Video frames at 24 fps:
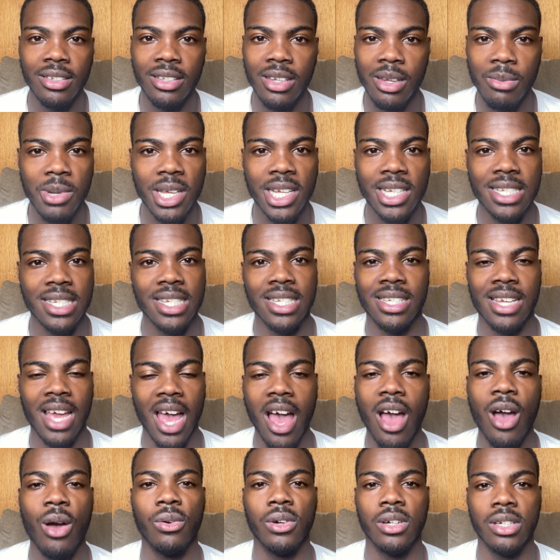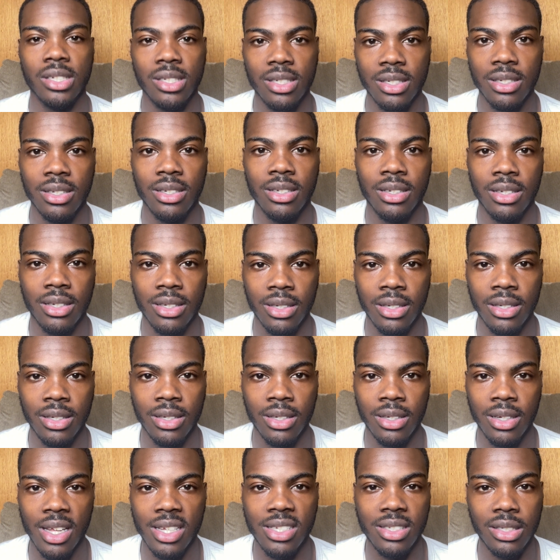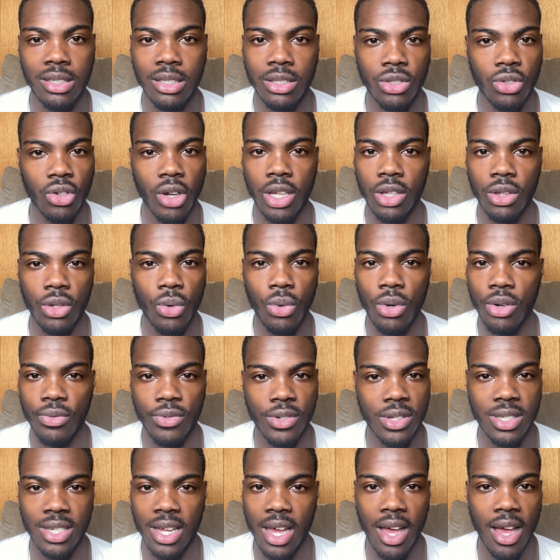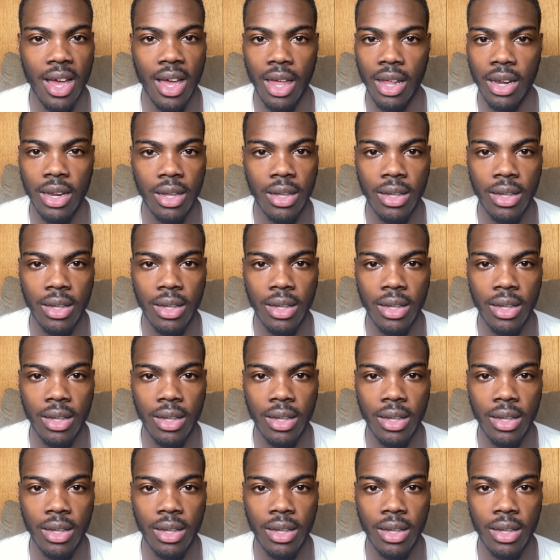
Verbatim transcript: the niggas is cowards. I see straight through the facade.